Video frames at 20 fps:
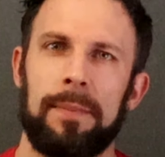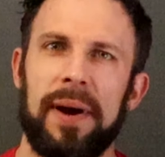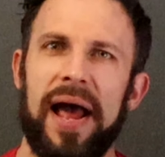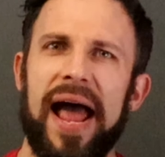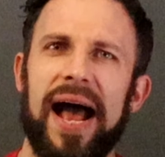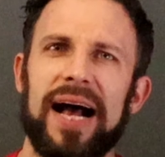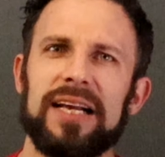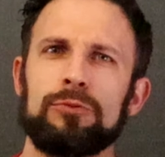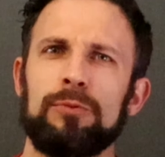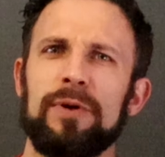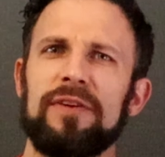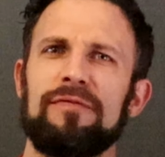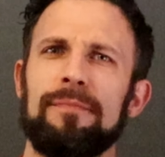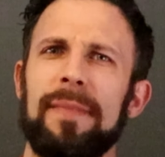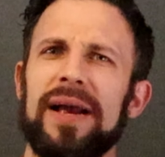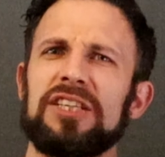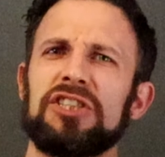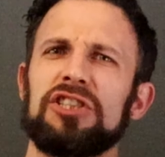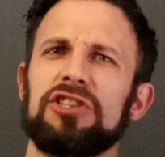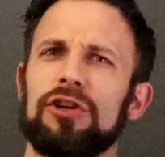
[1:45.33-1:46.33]
But as we've
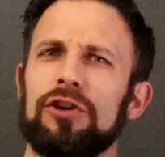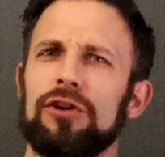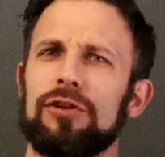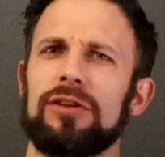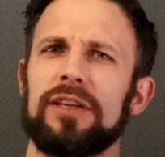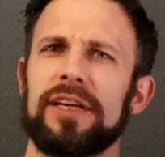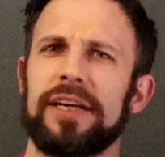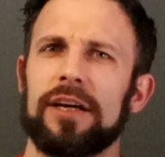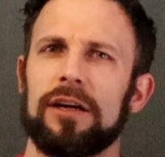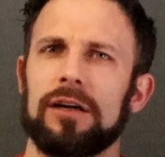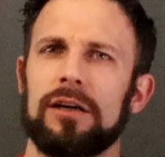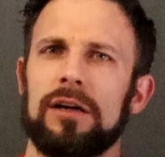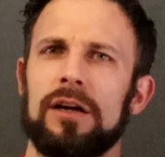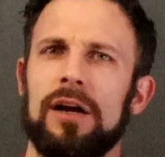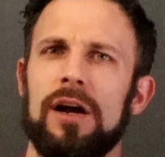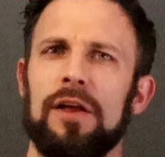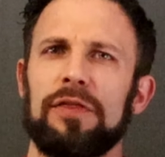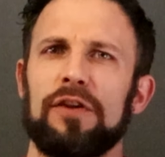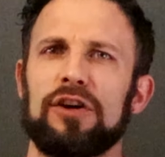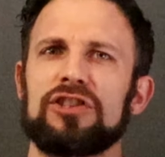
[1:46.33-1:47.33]
mentioned earlier,
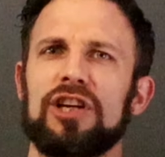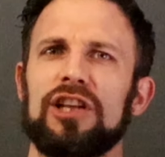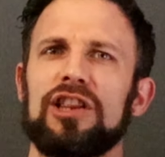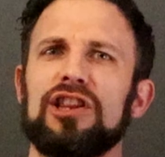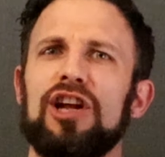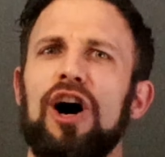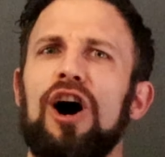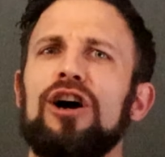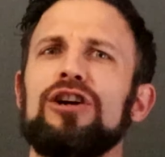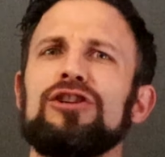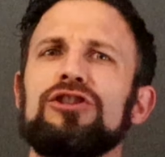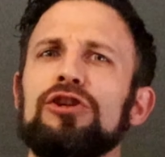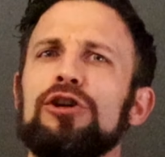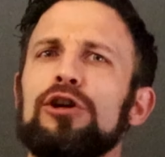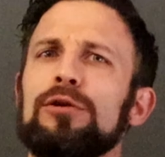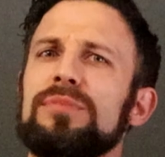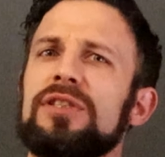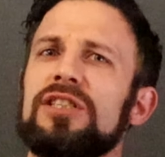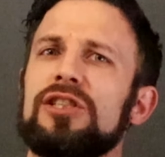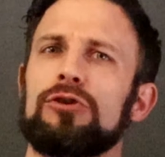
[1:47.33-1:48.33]
there's a
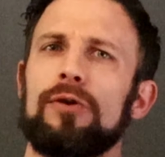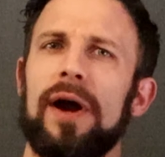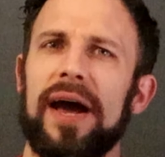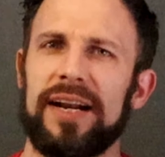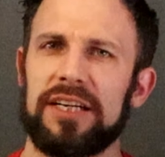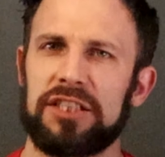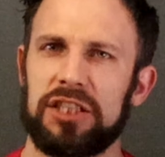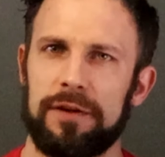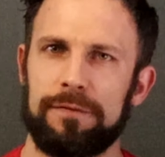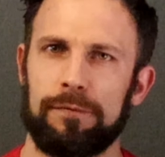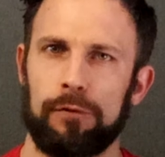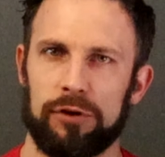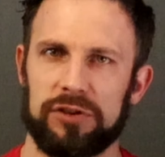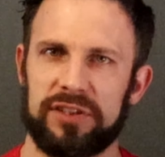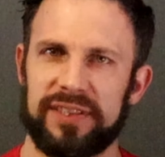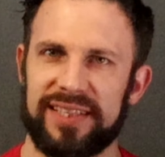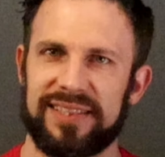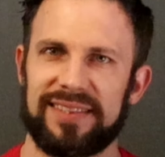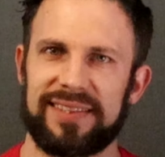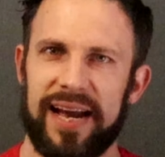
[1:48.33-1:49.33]
long-term strategy for
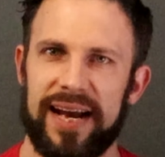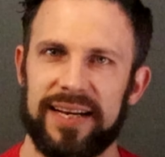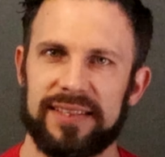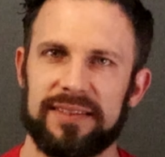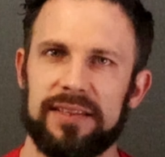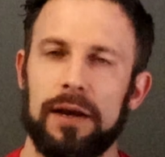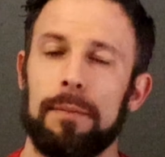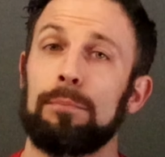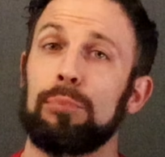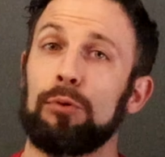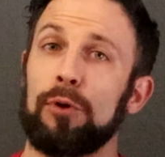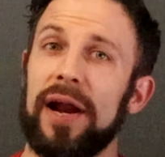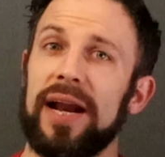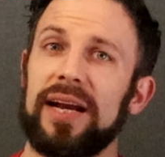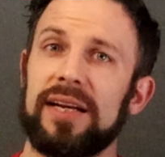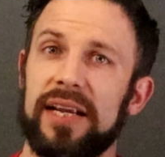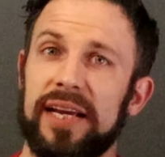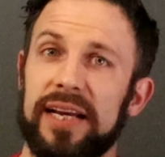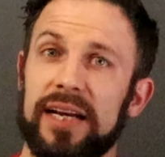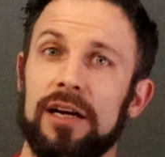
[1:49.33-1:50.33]
success,
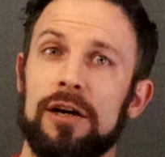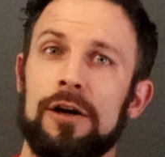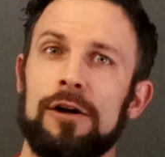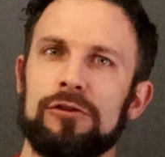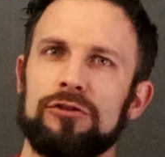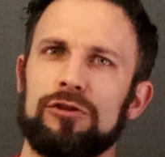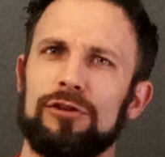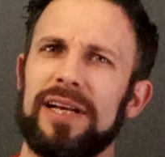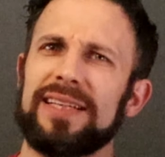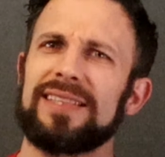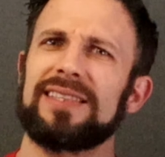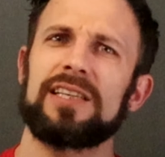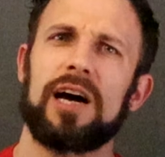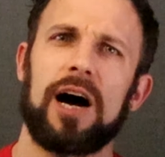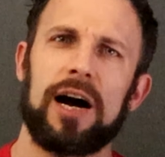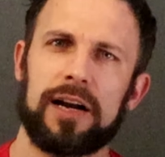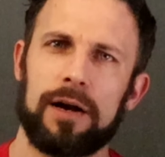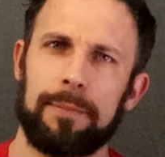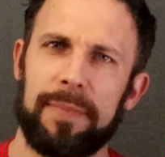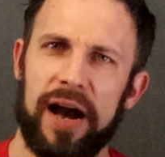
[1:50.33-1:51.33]
branding, so let's
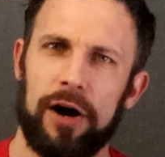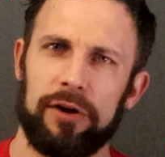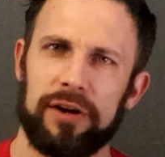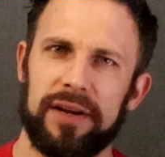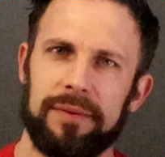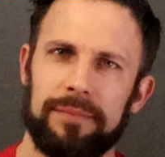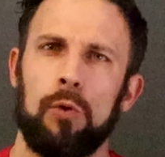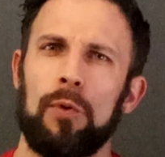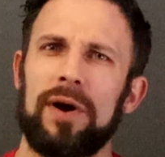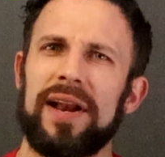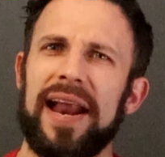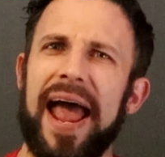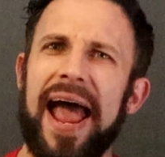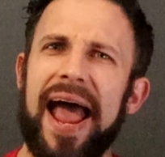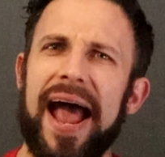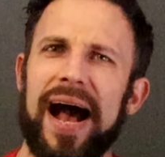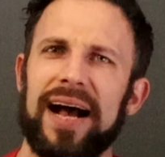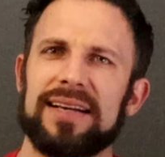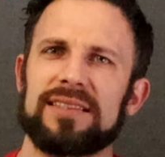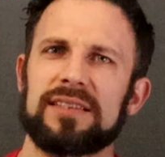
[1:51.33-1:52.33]
talk about it. When
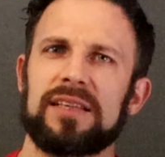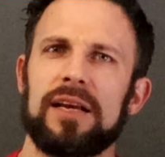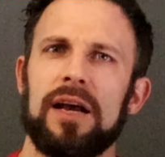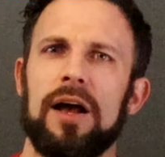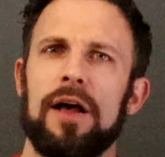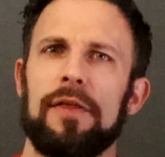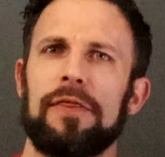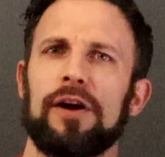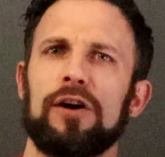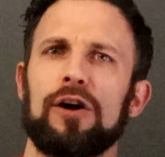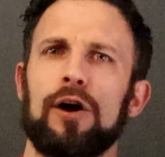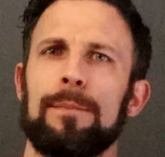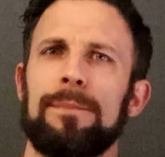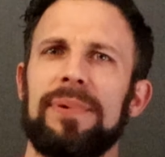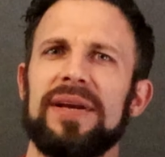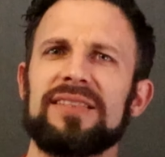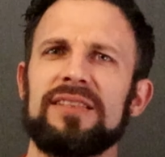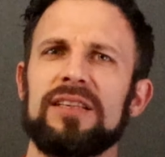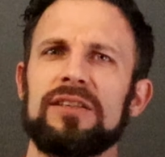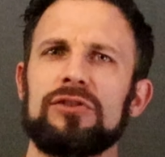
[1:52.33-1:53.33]
asked, there are
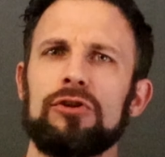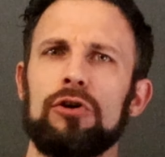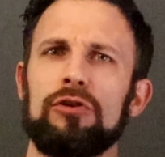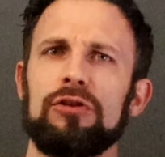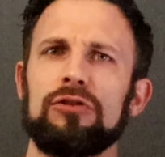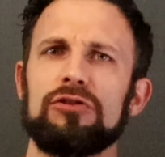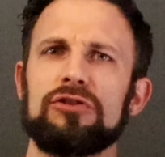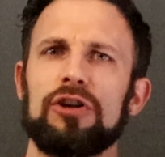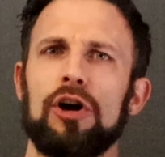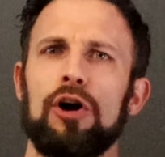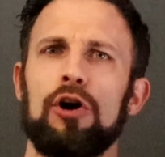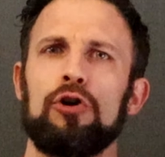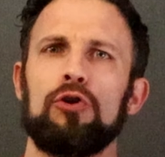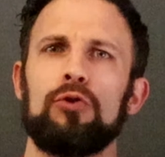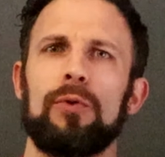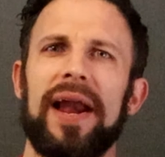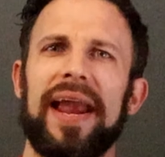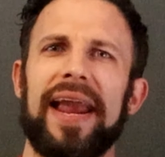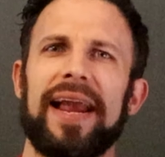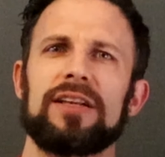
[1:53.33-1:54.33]
business owners
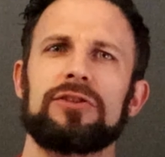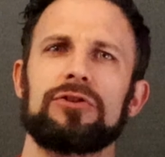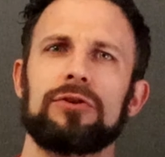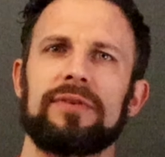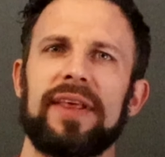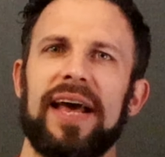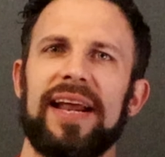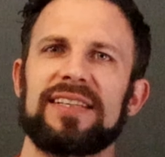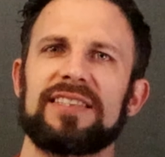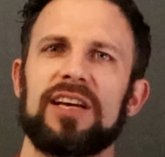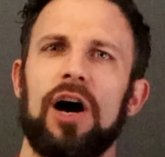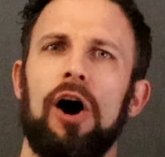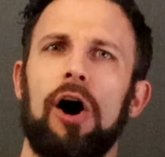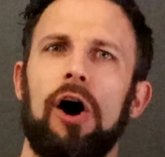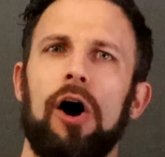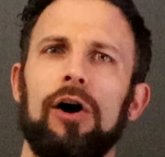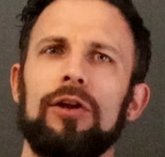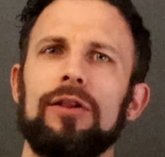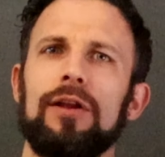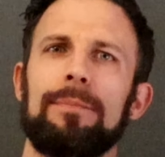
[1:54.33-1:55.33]
who answer that it's
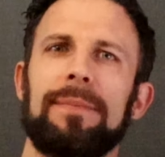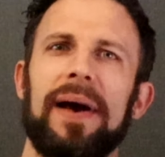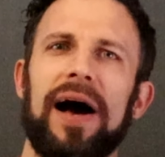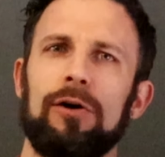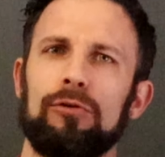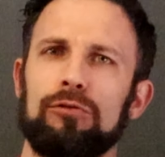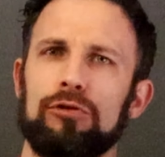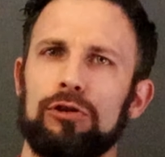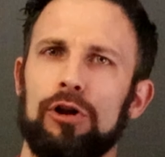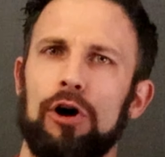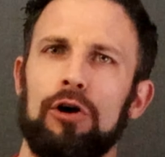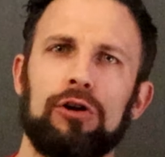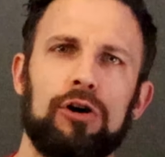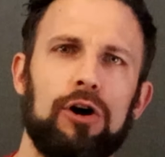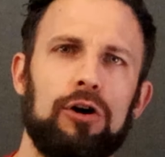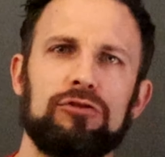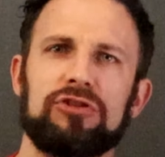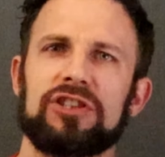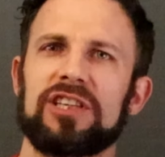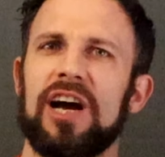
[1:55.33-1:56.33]
all about
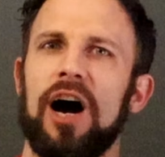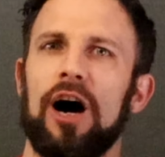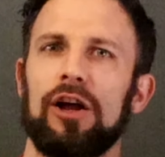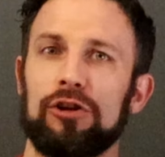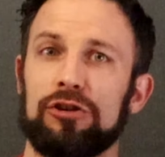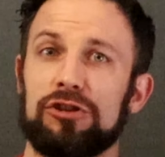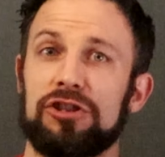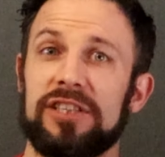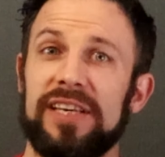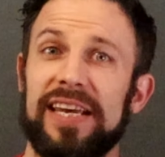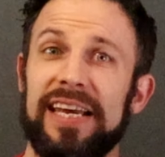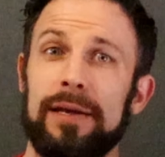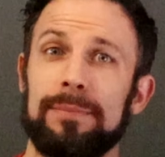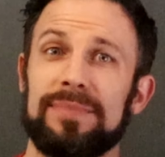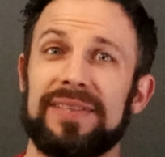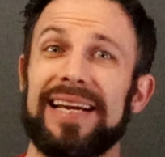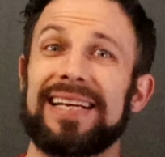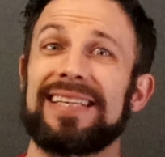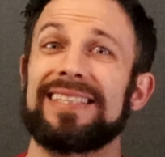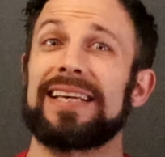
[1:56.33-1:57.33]
logos, color
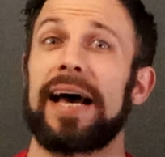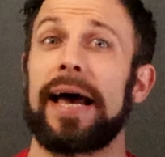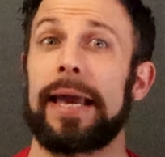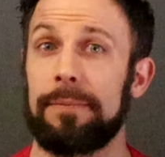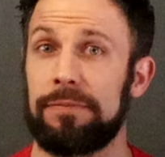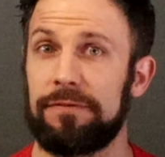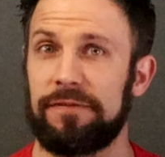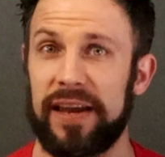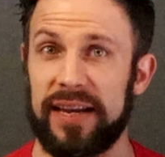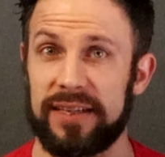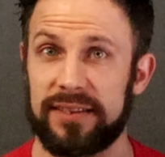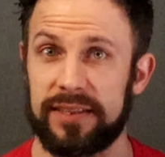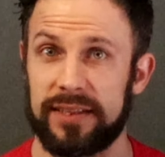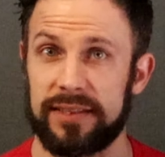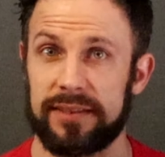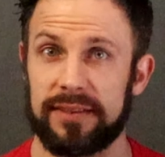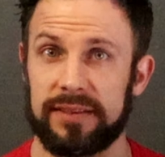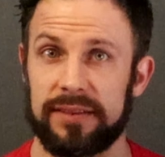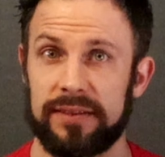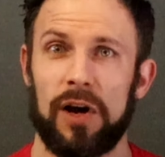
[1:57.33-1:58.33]
schemes, and
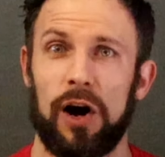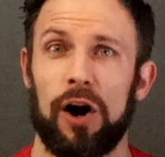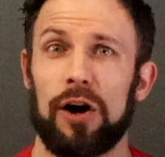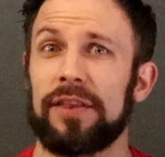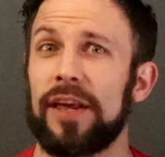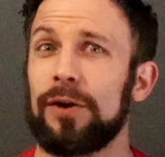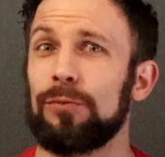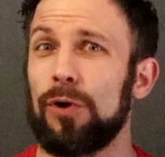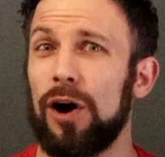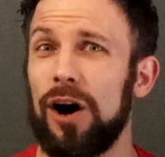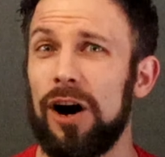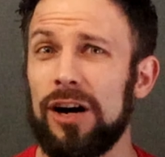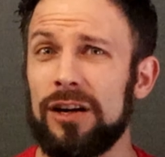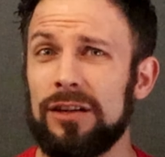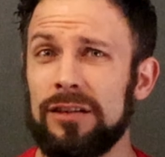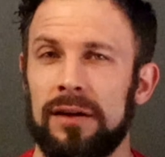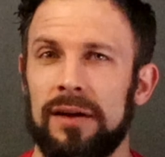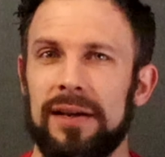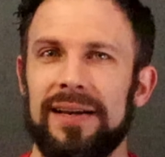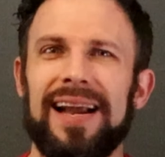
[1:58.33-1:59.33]
typefaces. Are they
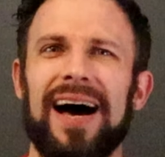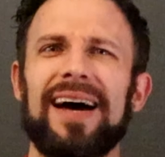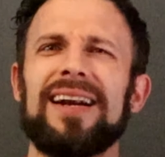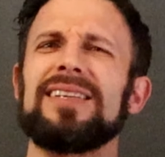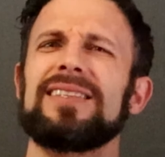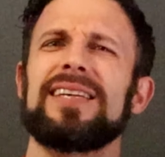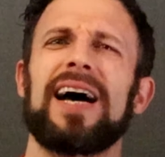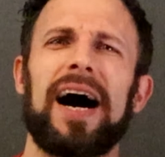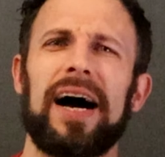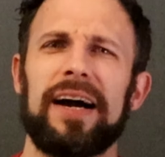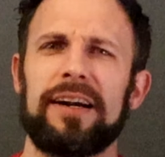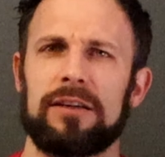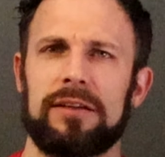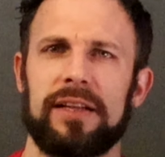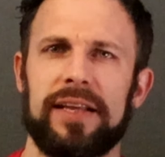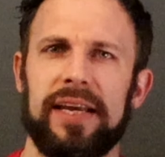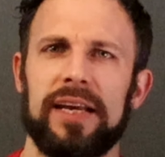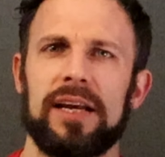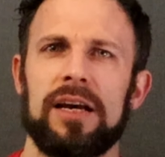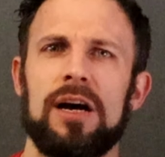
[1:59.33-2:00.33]
wrong? Not
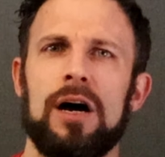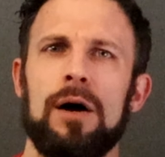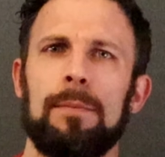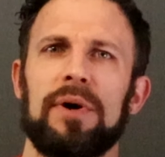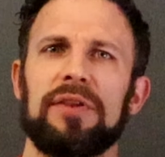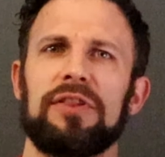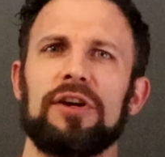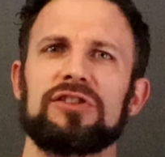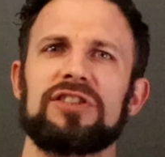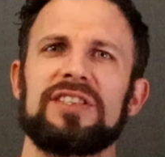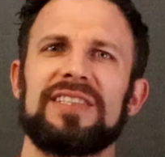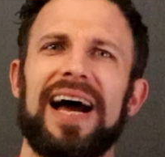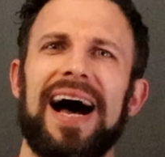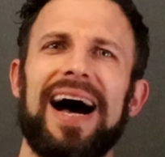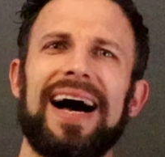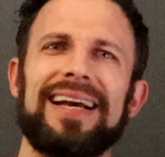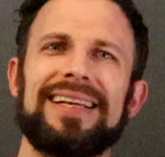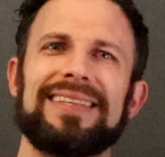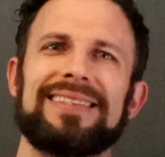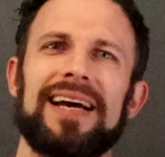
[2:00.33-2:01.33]
entirely, but there's
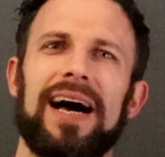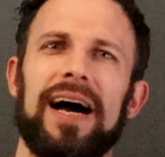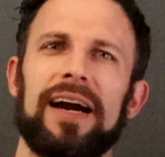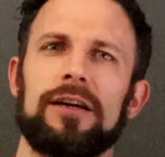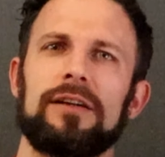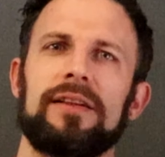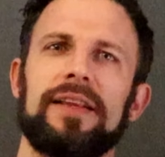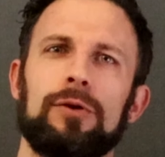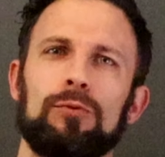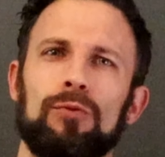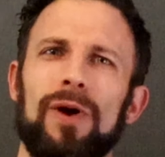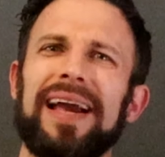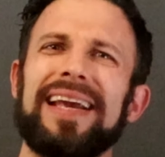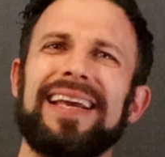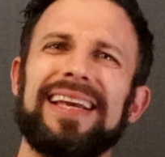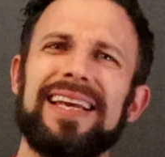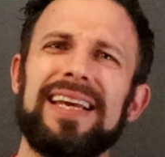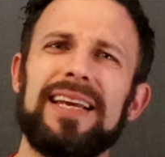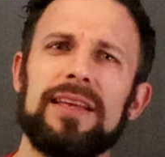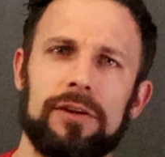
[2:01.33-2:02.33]
not entirely
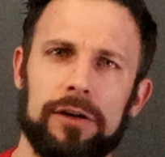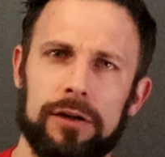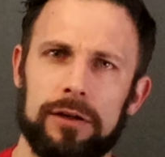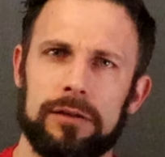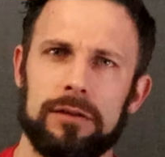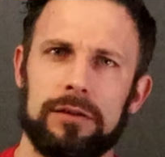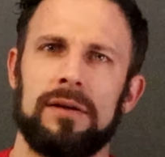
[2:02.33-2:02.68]
right either.